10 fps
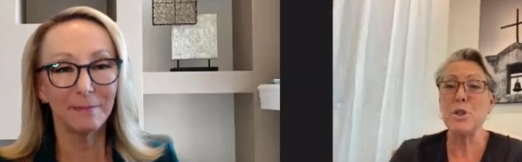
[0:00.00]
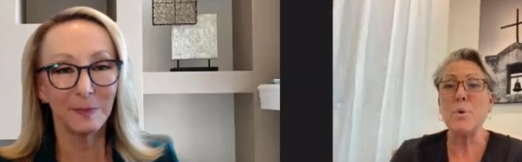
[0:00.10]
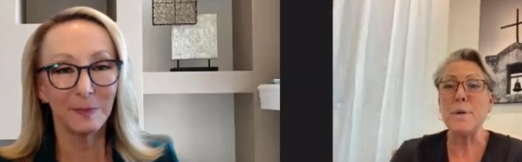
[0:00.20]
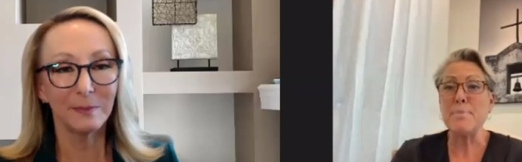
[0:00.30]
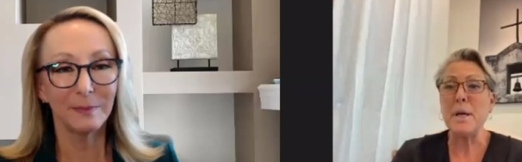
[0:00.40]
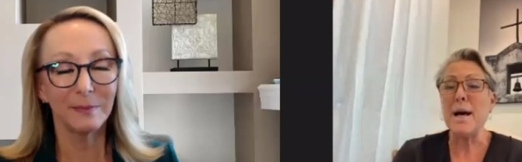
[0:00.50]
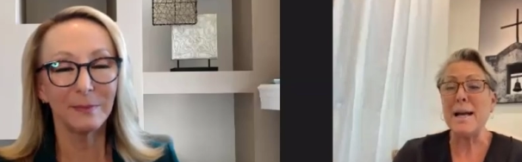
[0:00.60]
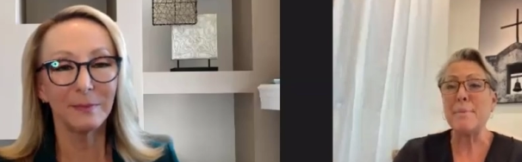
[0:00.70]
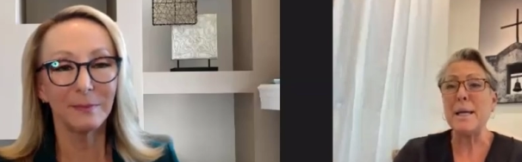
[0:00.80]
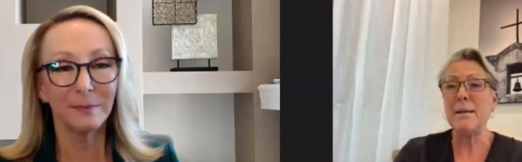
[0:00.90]
Speaker 1: was always
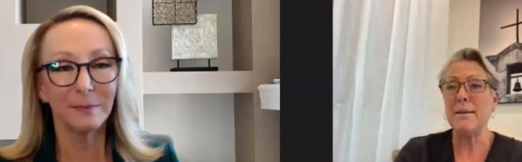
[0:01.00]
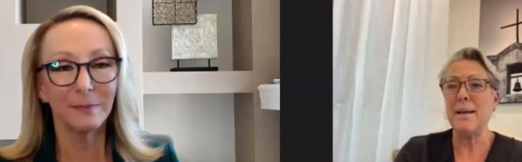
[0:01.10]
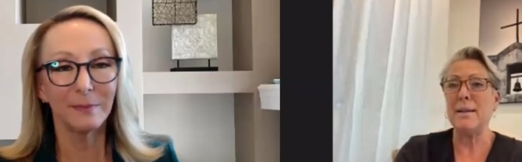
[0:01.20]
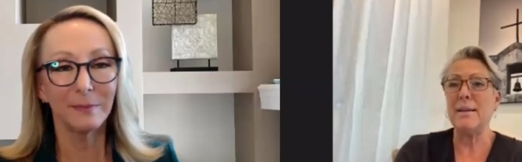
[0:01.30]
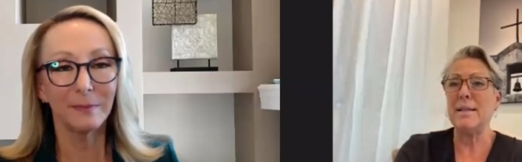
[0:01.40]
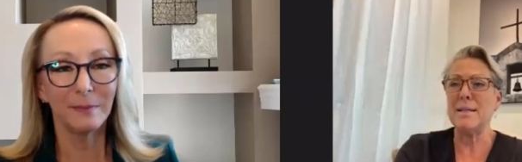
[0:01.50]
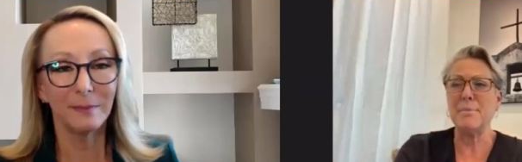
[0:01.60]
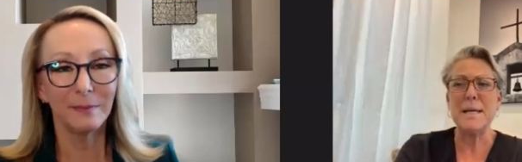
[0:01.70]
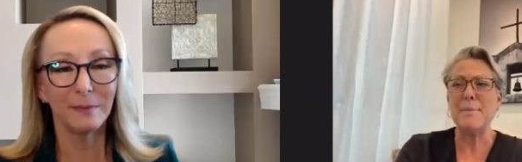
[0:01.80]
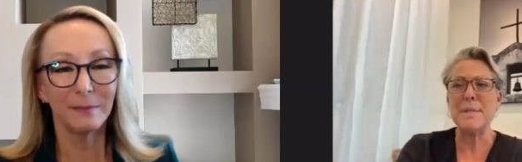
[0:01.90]
behind me. And and
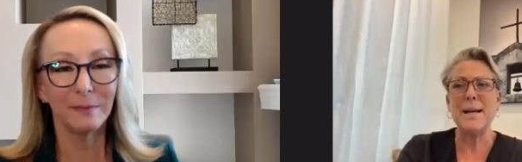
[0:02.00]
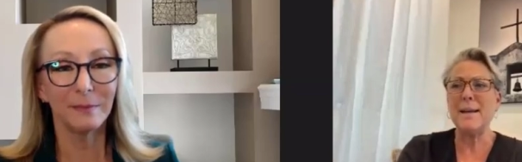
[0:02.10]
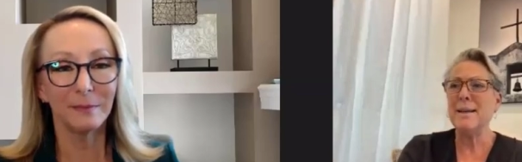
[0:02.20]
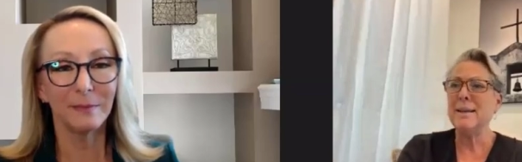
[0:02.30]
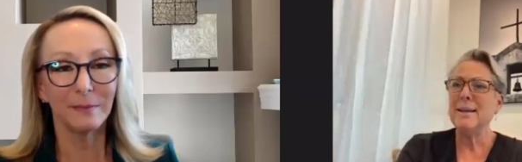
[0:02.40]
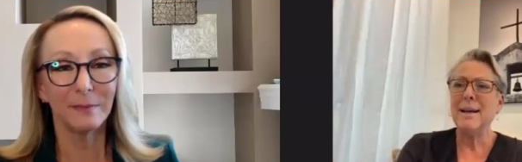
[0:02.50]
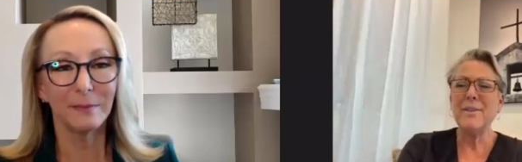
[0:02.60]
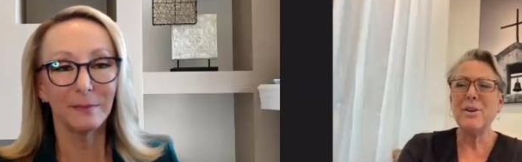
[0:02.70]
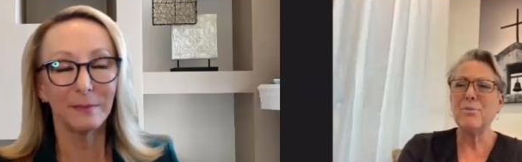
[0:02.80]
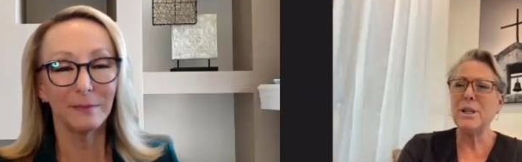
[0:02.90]
sometimes I I
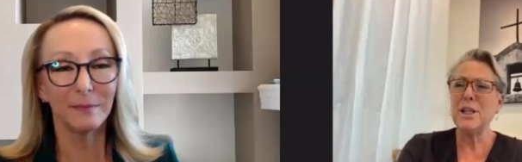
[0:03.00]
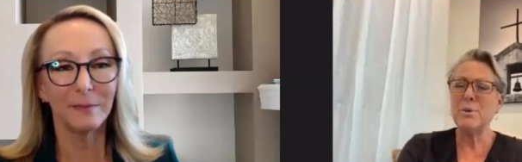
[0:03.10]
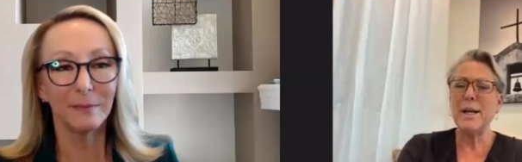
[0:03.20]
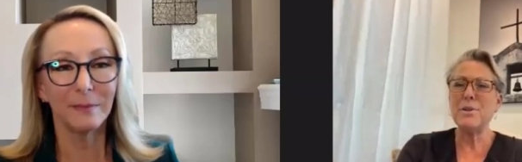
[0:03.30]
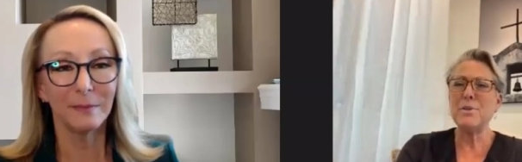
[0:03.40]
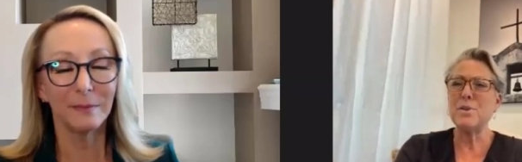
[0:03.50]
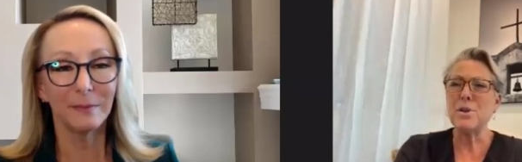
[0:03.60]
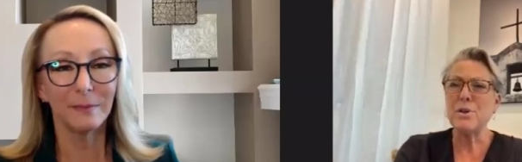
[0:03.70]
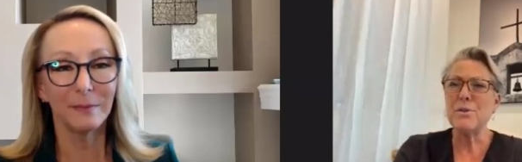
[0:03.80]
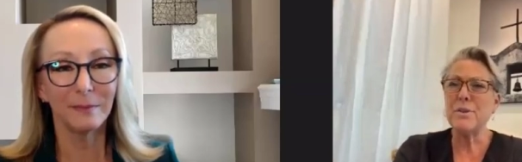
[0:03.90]
thought, really, do I
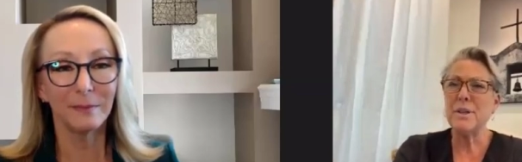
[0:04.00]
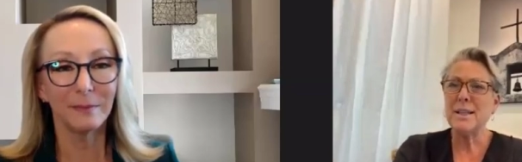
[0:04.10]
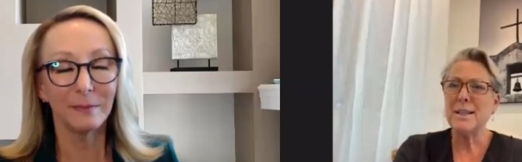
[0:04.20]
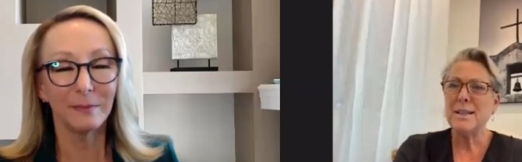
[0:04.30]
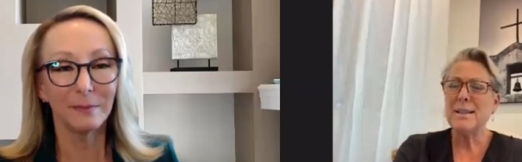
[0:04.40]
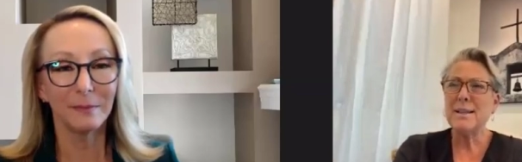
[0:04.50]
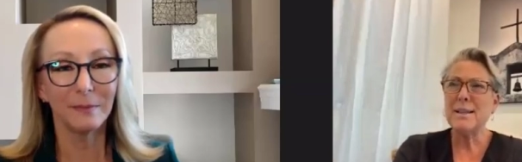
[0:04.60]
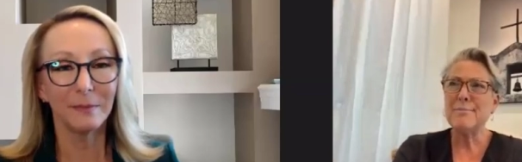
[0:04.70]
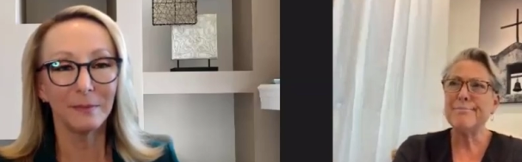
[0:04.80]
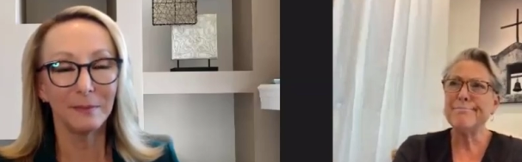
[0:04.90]
deserve
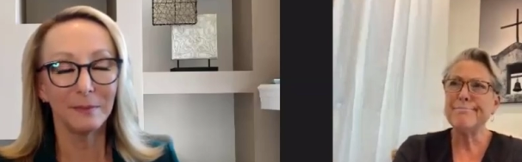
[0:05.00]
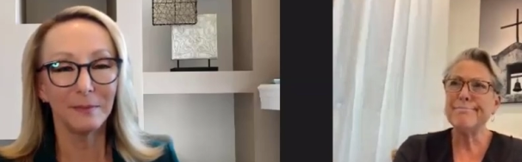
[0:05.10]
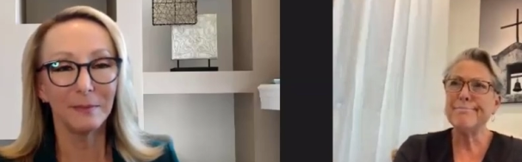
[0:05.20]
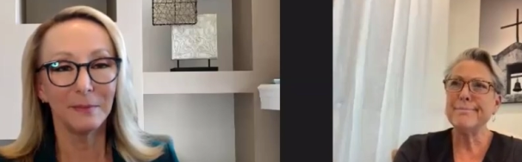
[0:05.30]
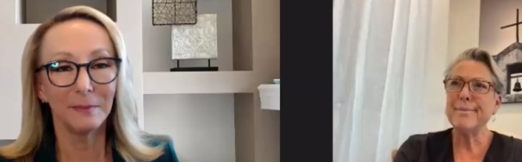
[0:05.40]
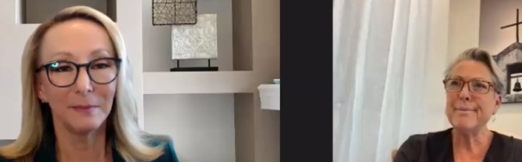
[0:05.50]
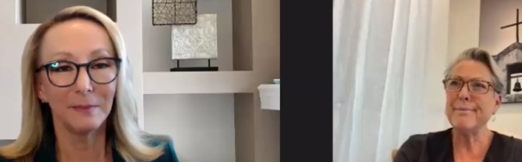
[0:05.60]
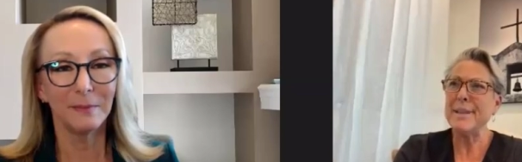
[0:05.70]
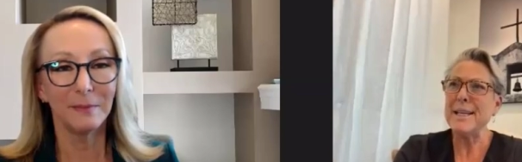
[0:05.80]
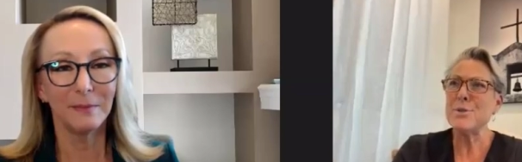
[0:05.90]
um,
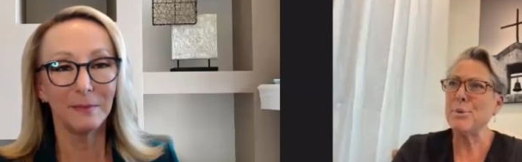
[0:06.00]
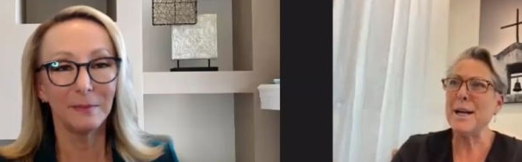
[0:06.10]
this,